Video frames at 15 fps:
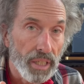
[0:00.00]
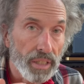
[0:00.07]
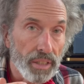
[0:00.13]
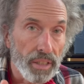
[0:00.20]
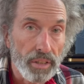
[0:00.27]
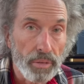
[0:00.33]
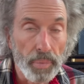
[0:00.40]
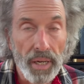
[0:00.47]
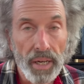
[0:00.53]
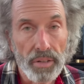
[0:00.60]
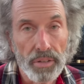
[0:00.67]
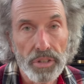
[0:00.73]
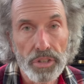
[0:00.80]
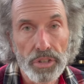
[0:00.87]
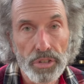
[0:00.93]
then the
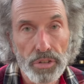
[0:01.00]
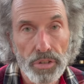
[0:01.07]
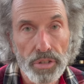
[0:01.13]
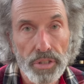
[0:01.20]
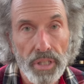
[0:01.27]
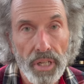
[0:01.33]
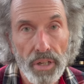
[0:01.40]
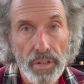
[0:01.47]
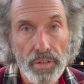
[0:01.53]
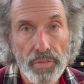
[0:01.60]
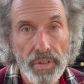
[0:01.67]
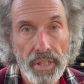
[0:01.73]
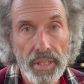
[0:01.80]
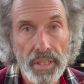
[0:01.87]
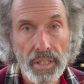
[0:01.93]
palate should
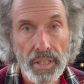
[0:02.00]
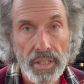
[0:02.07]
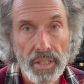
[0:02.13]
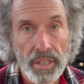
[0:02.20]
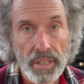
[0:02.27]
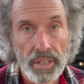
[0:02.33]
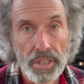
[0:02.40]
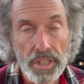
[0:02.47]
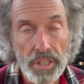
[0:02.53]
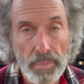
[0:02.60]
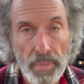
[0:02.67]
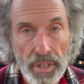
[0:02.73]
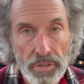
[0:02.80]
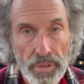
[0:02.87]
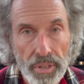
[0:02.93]
elevate
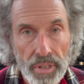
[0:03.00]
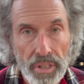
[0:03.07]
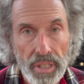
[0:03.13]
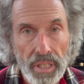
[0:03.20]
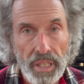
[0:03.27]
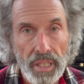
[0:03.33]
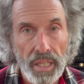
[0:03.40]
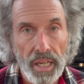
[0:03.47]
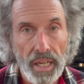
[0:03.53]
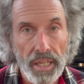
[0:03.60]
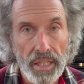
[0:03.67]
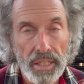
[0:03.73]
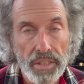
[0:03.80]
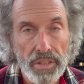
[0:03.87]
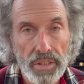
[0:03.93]
symmetrically
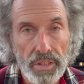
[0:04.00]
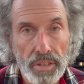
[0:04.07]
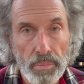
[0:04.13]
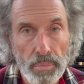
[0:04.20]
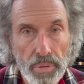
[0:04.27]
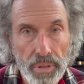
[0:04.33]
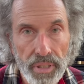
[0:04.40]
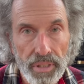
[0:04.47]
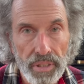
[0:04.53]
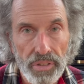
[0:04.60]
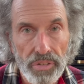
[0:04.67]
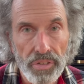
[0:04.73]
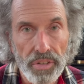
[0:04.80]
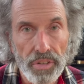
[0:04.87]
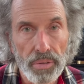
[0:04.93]
and completely
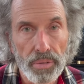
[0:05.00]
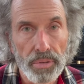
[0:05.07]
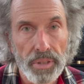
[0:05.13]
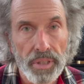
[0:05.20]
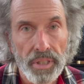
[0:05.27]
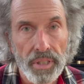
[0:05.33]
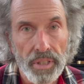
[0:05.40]
seal